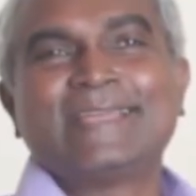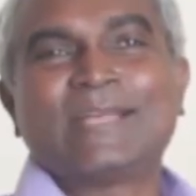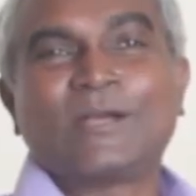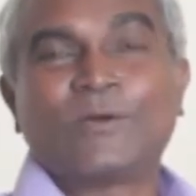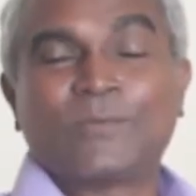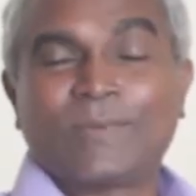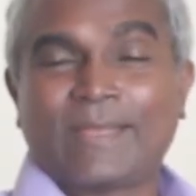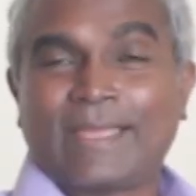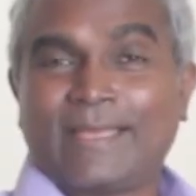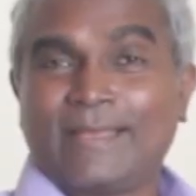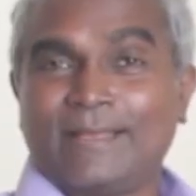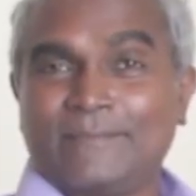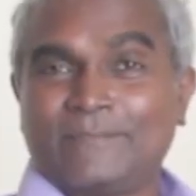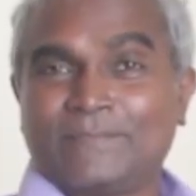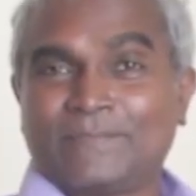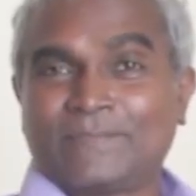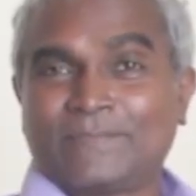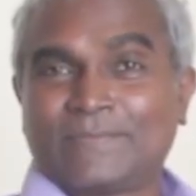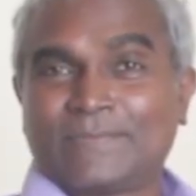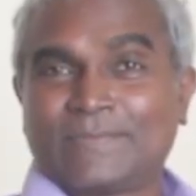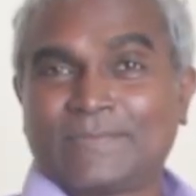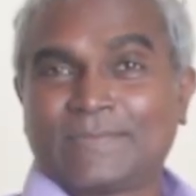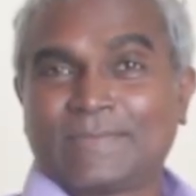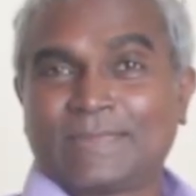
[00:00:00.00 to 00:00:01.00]
aware
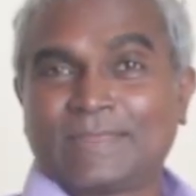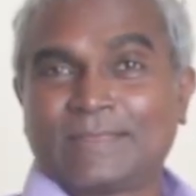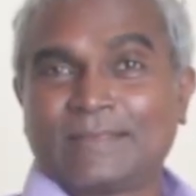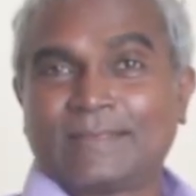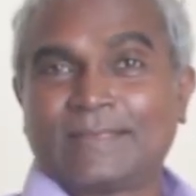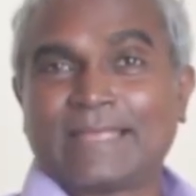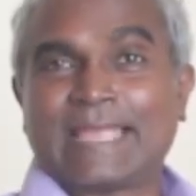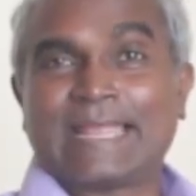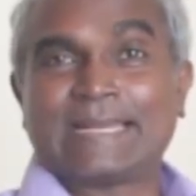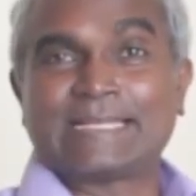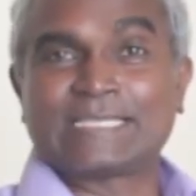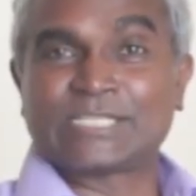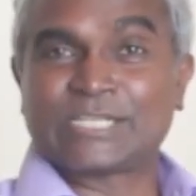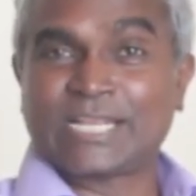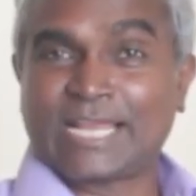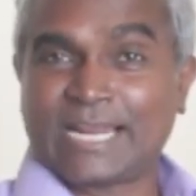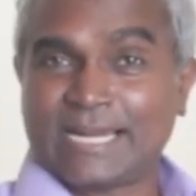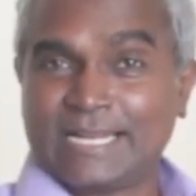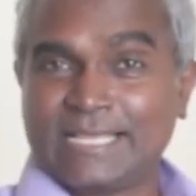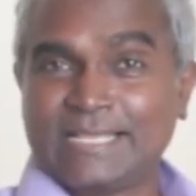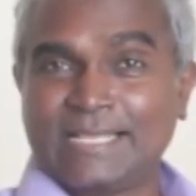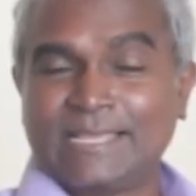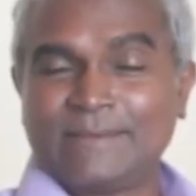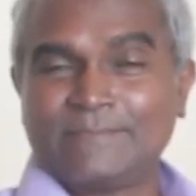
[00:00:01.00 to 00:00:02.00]
and
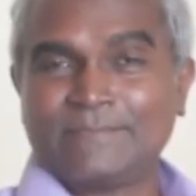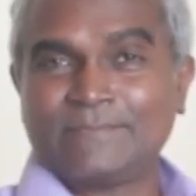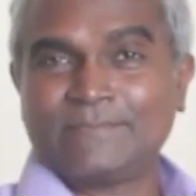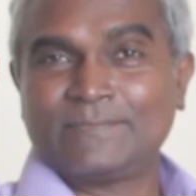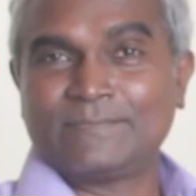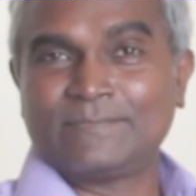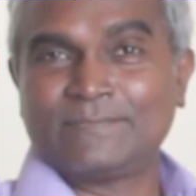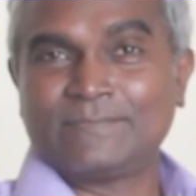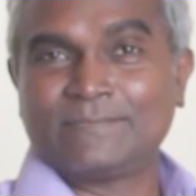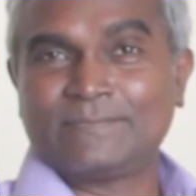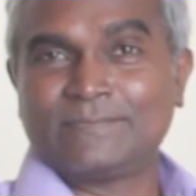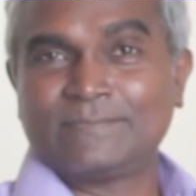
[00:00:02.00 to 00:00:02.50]
study them